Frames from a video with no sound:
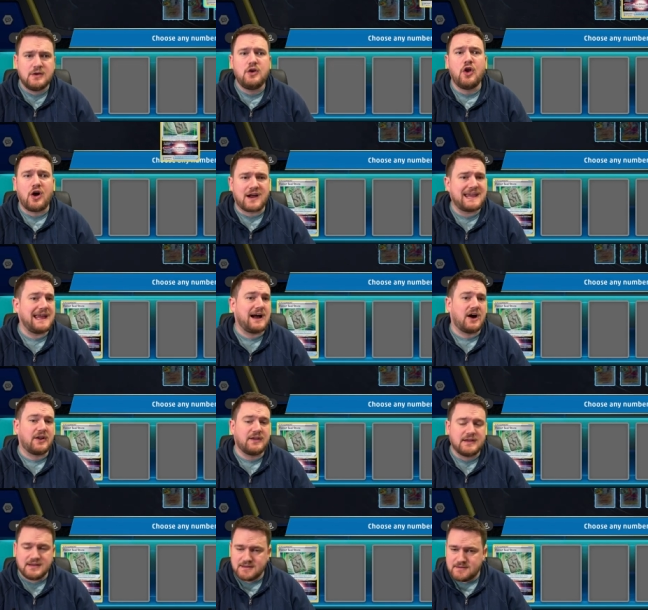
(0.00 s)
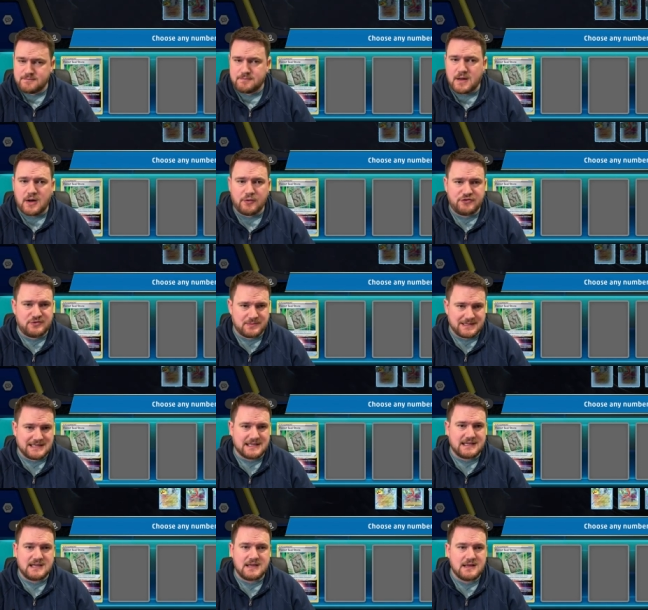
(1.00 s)
Knockout.
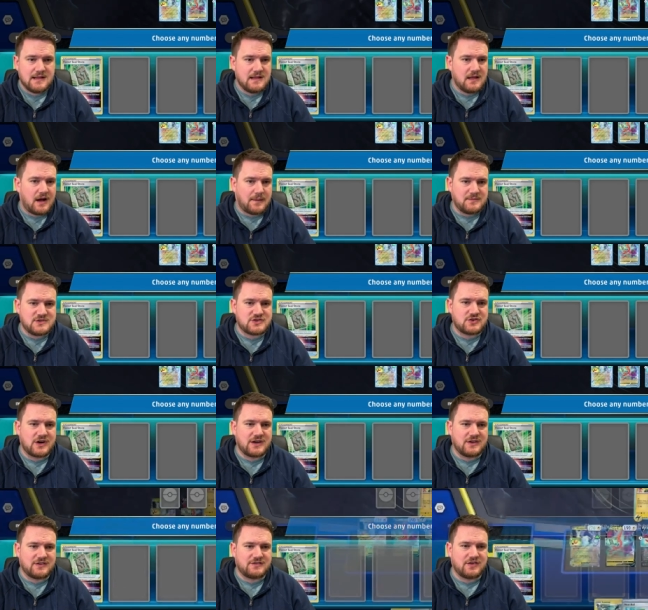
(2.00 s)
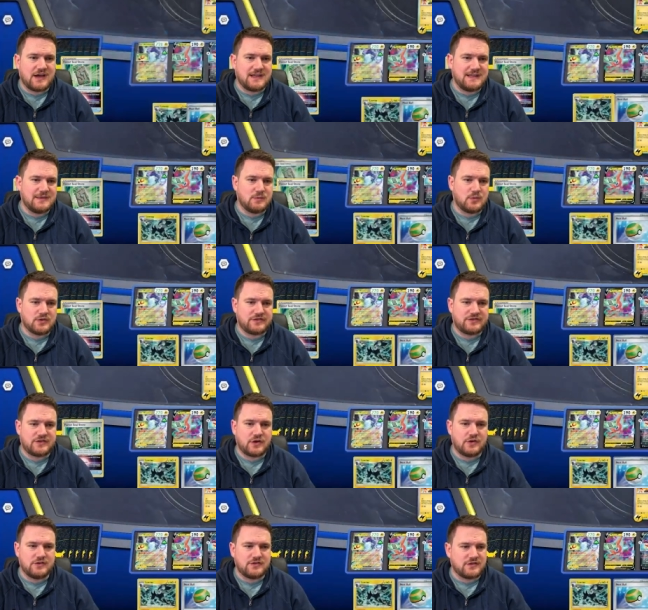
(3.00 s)
Ultimately. I'm just trying to decide here what
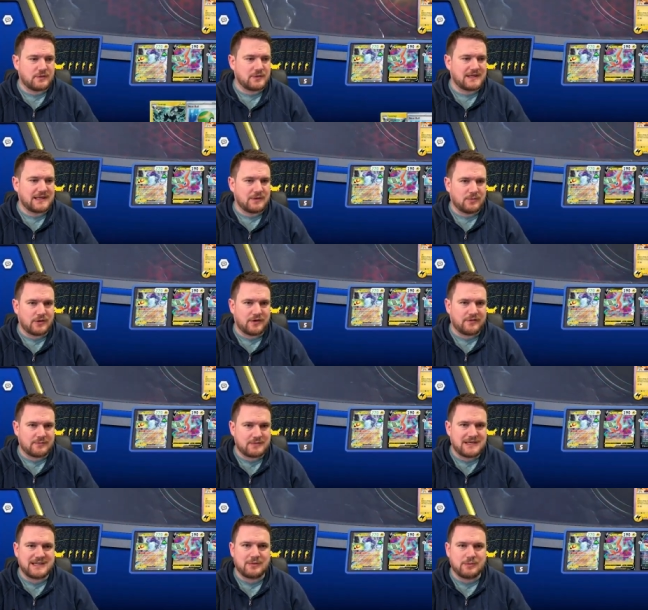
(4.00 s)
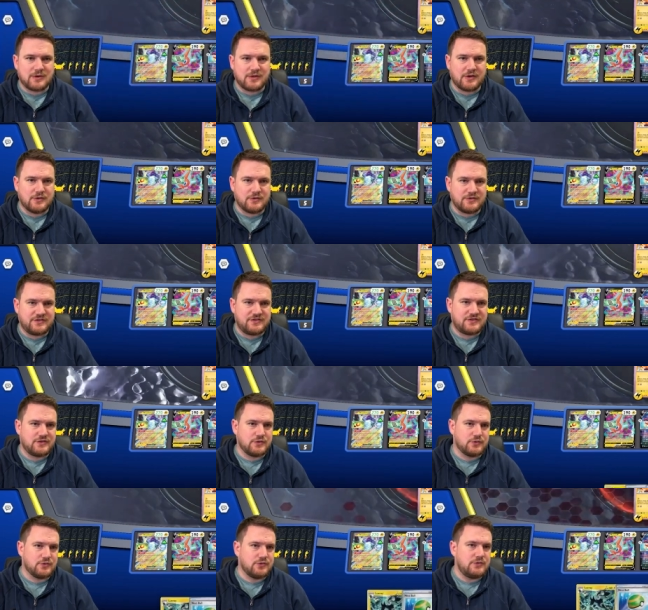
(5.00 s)
stones I want to get rid of. I'm going to get rid of those
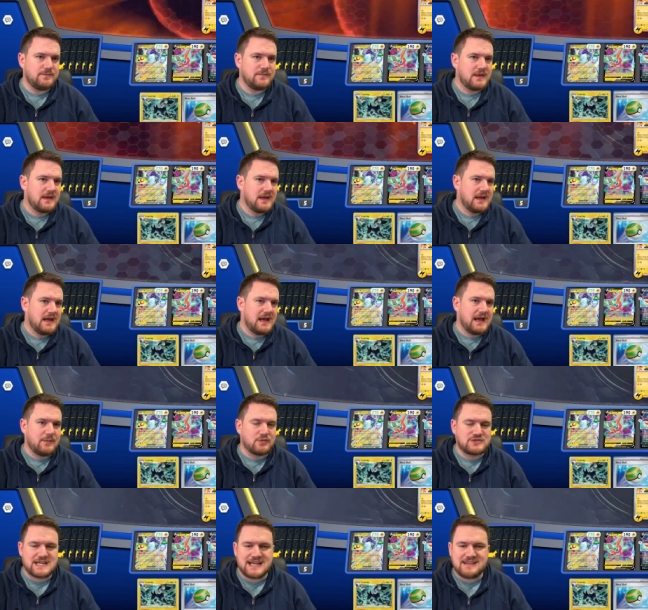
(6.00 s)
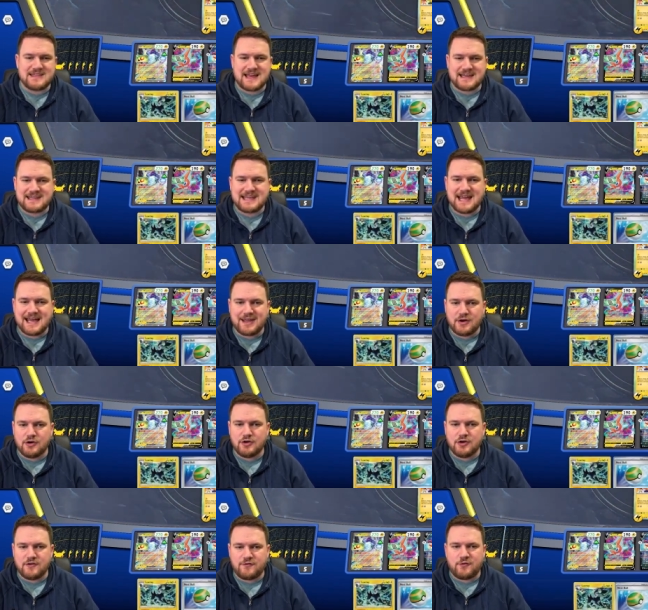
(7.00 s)
two. And we'll take that
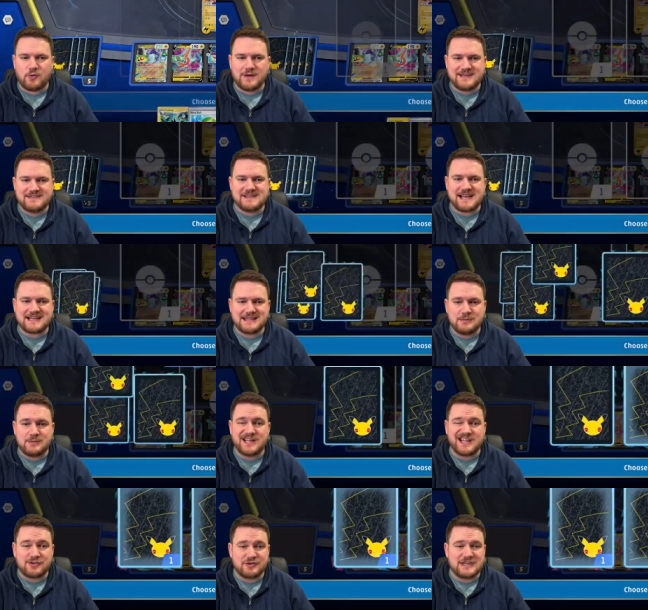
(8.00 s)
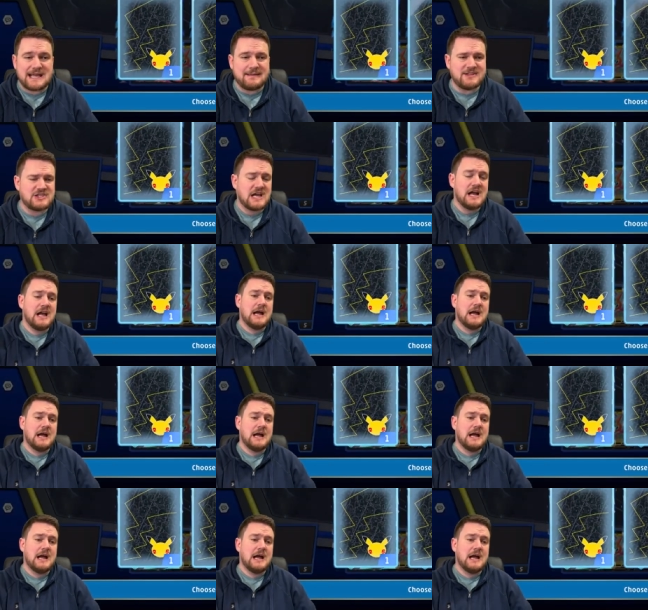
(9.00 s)
KO for exactly 100 damage.